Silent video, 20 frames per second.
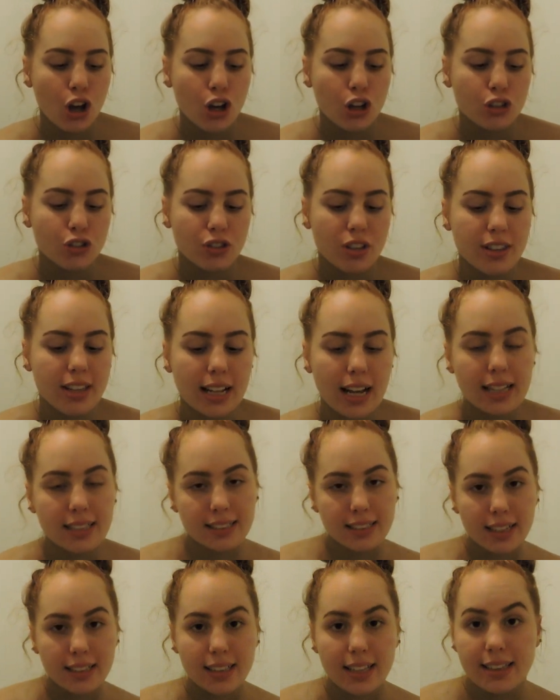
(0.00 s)
So then I
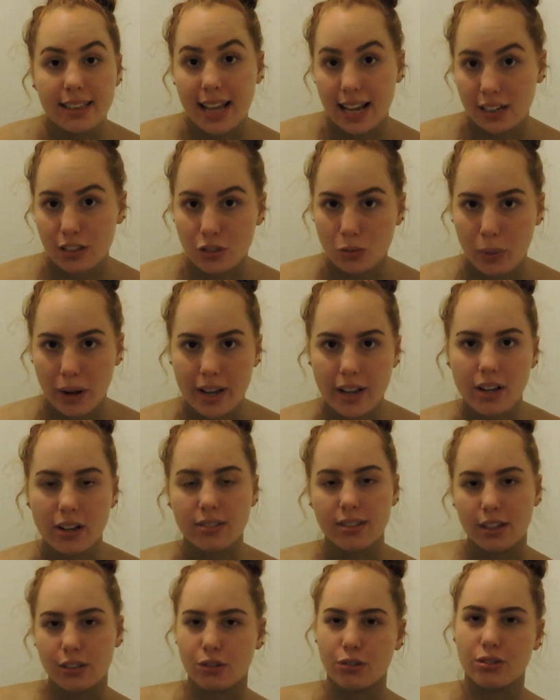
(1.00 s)
did it the next week,
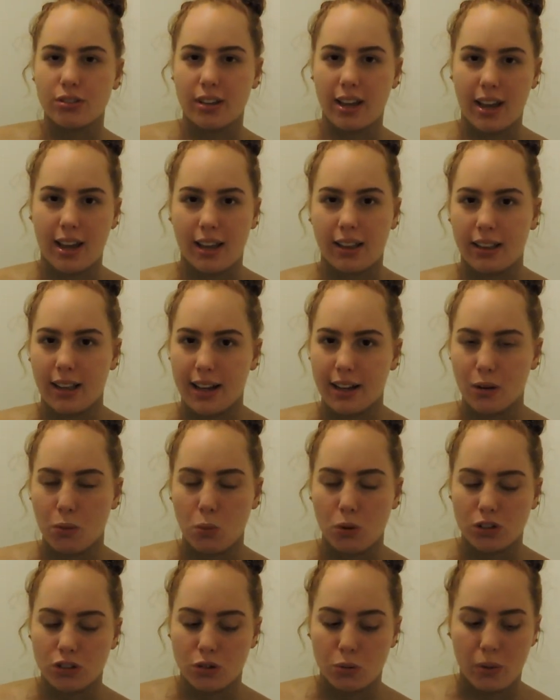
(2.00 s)
because I do tan like
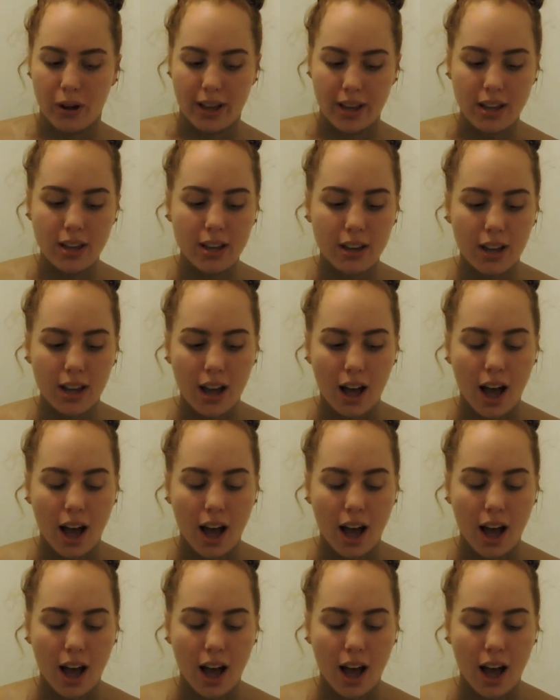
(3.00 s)
once a week,